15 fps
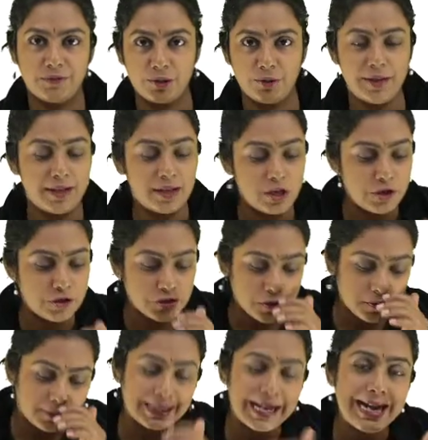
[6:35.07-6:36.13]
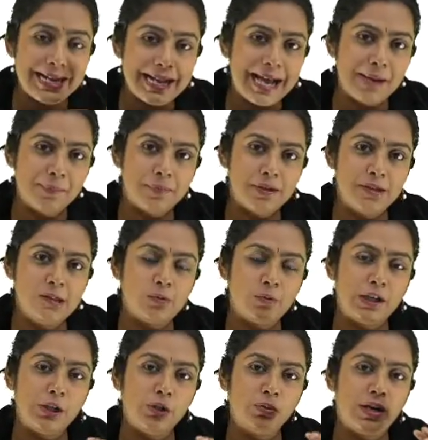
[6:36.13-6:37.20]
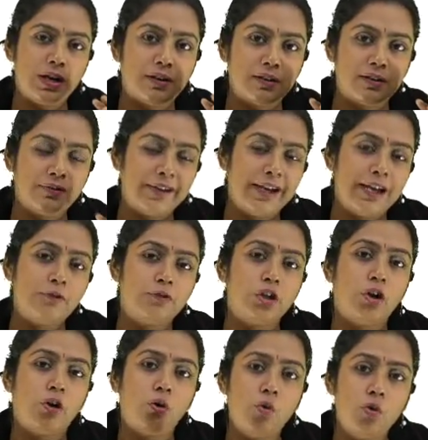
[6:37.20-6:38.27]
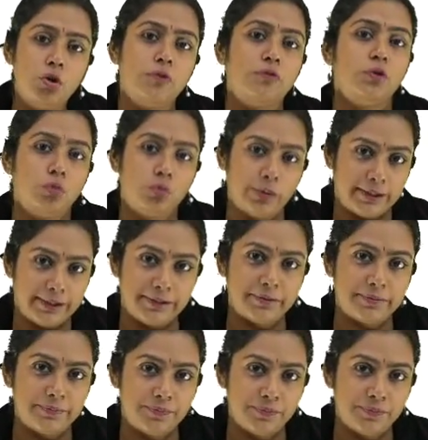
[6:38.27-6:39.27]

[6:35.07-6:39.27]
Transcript: Okay. So, that happens when you are aware of the root of the word.